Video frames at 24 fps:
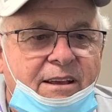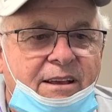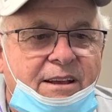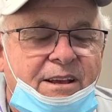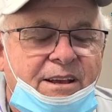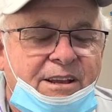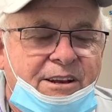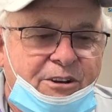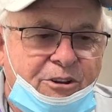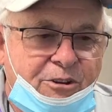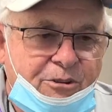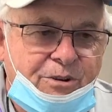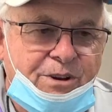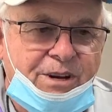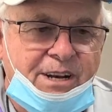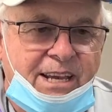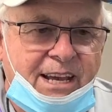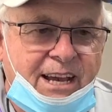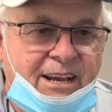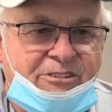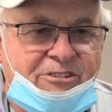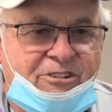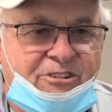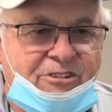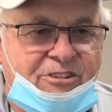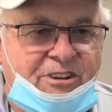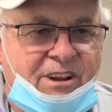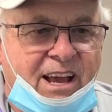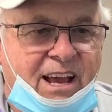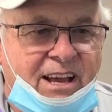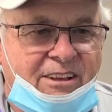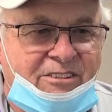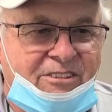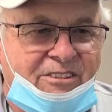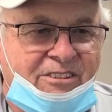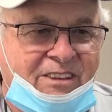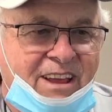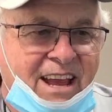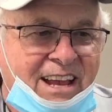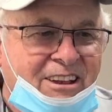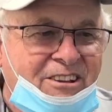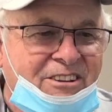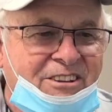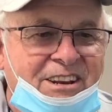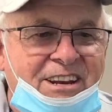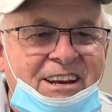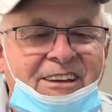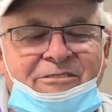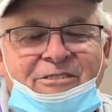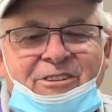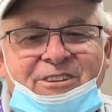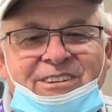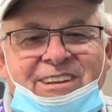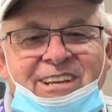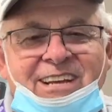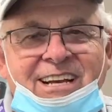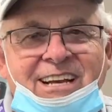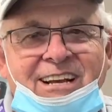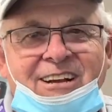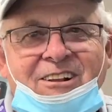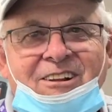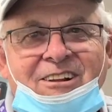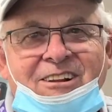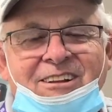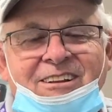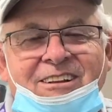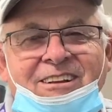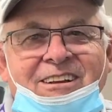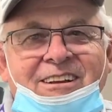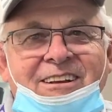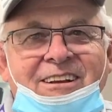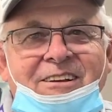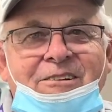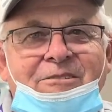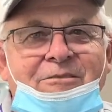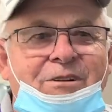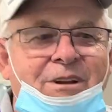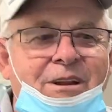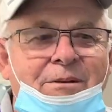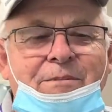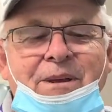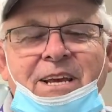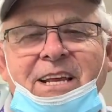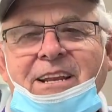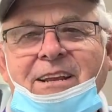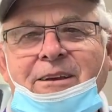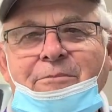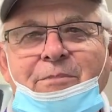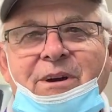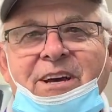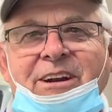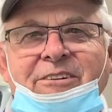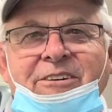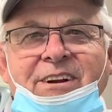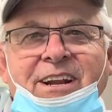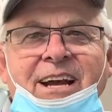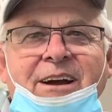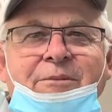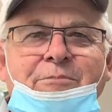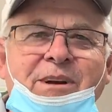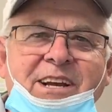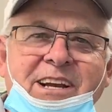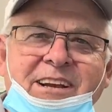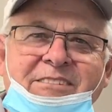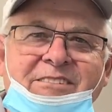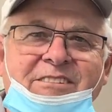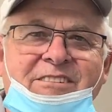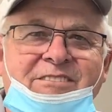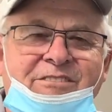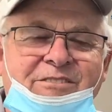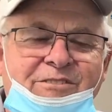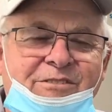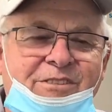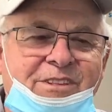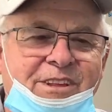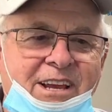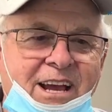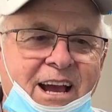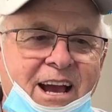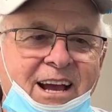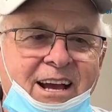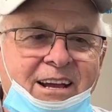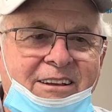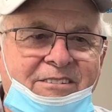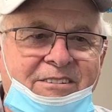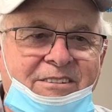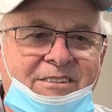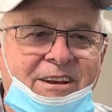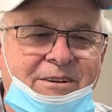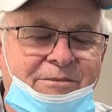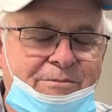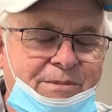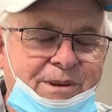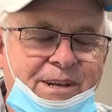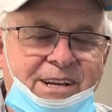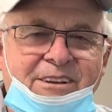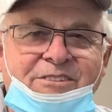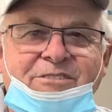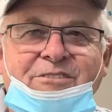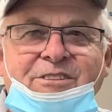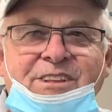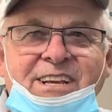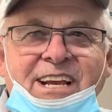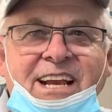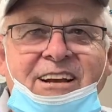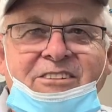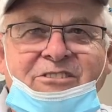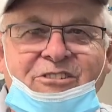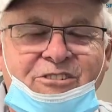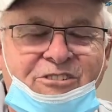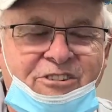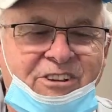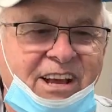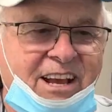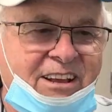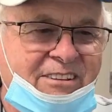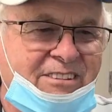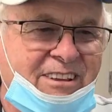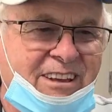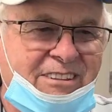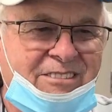in doing the exercises, I could never tell, well, I'm hitting better now because it's the eyes, because of the exercise.